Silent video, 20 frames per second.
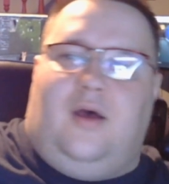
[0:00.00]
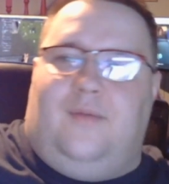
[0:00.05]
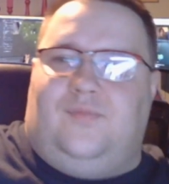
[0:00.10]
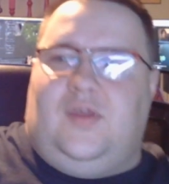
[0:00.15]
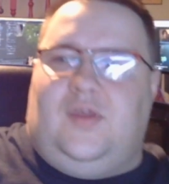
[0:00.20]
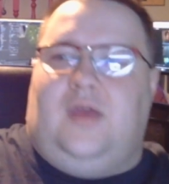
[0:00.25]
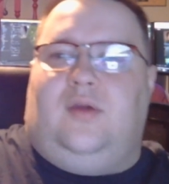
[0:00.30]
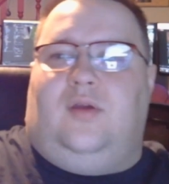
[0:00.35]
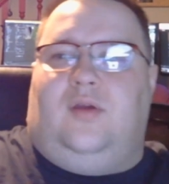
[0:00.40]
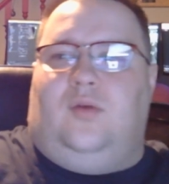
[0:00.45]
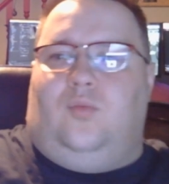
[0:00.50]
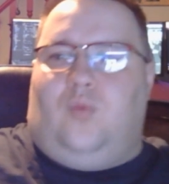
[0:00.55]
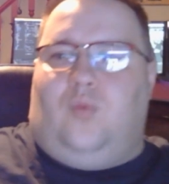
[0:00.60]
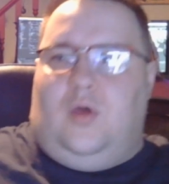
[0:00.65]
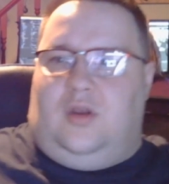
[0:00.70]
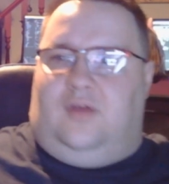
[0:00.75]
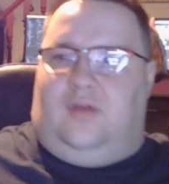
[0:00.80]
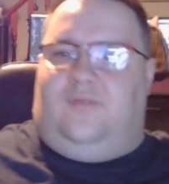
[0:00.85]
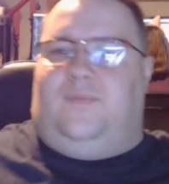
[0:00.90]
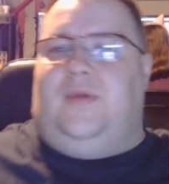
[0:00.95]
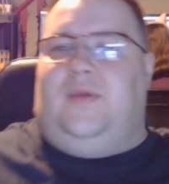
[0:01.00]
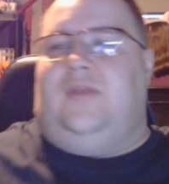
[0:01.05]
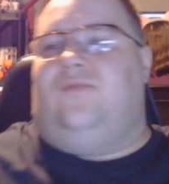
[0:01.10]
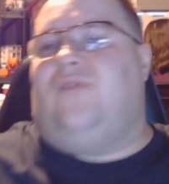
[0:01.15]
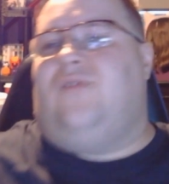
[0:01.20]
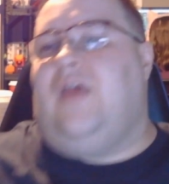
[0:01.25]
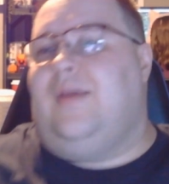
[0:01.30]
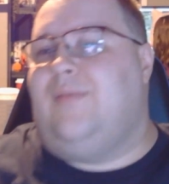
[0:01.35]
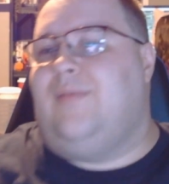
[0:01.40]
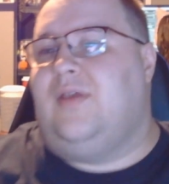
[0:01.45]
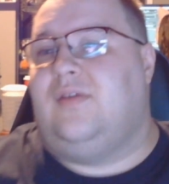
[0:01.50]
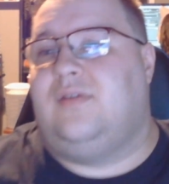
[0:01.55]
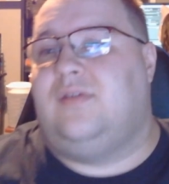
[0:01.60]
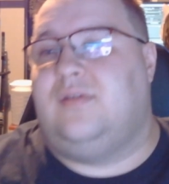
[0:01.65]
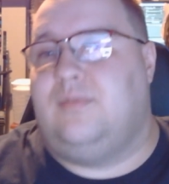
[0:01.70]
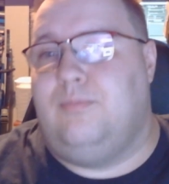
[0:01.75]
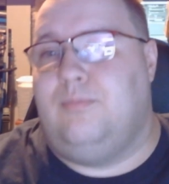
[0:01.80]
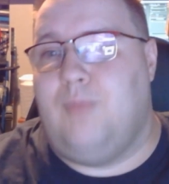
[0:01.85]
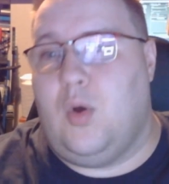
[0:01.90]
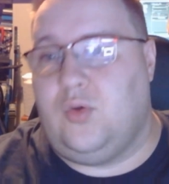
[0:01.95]
They would have been
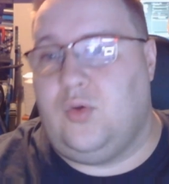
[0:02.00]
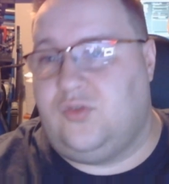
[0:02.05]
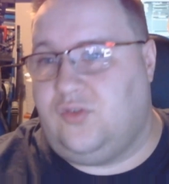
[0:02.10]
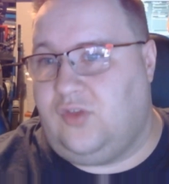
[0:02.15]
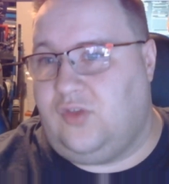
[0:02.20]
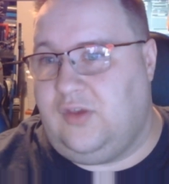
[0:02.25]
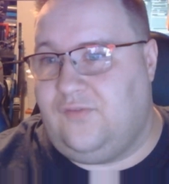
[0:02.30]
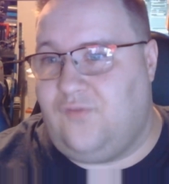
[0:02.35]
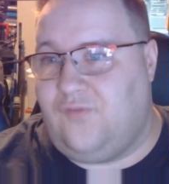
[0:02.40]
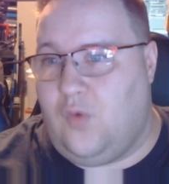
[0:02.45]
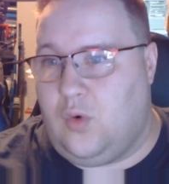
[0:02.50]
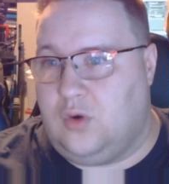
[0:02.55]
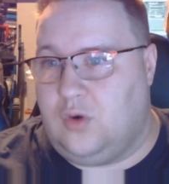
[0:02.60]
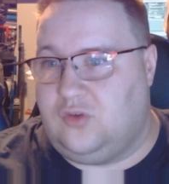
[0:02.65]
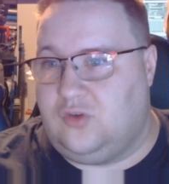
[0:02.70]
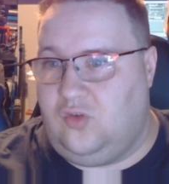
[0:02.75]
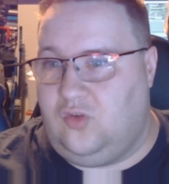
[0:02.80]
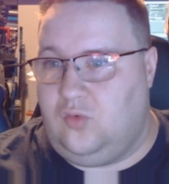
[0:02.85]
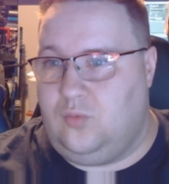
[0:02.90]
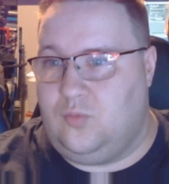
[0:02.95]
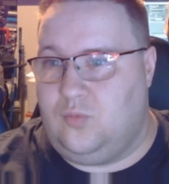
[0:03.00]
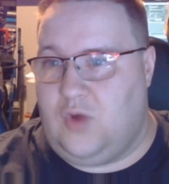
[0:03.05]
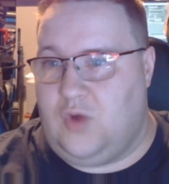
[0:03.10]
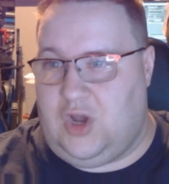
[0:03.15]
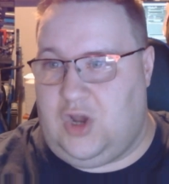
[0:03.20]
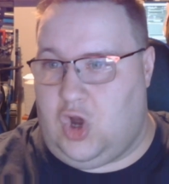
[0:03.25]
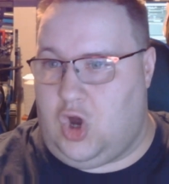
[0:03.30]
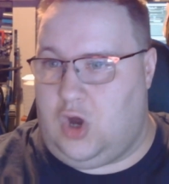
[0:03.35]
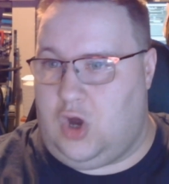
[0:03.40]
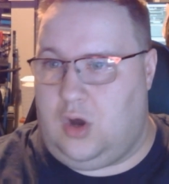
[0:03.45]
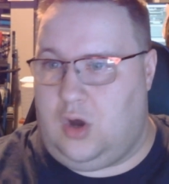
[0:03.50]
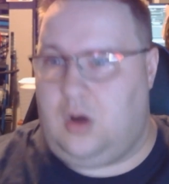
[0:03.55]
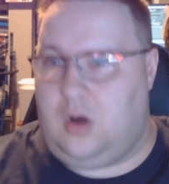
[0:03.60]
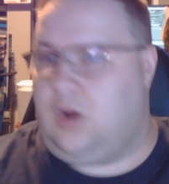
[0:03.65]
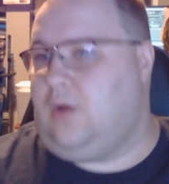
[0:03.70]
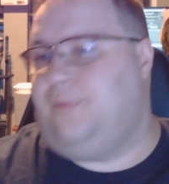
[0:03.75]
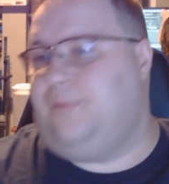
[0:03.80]
famous mostly for Tomb Raider.